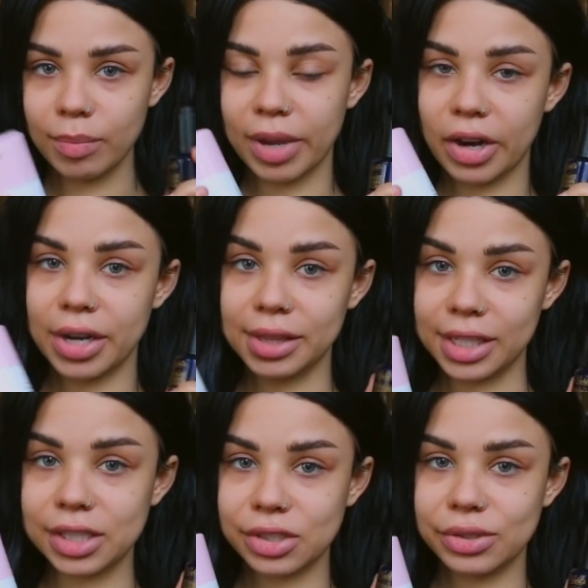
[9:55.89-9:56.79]
pairing
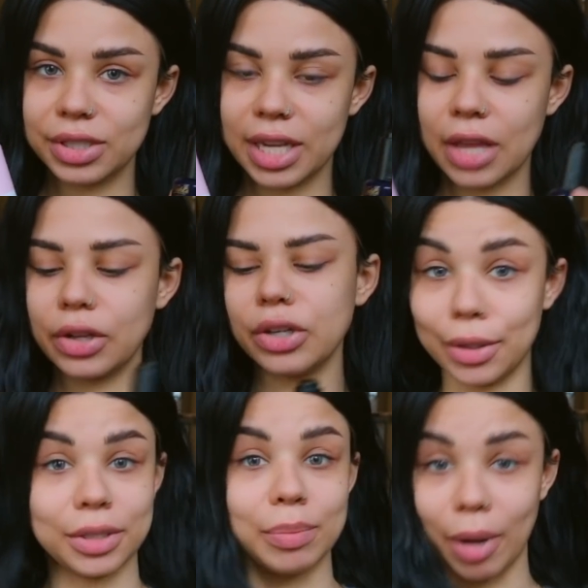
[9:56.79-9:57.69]
these two together
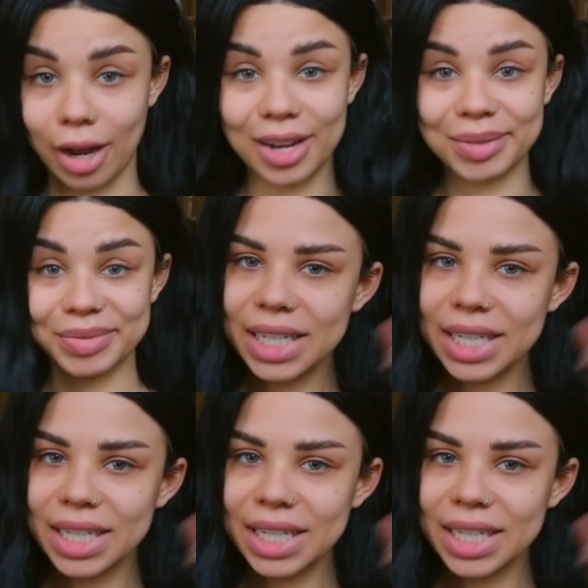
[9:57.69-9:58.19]
looks bomb.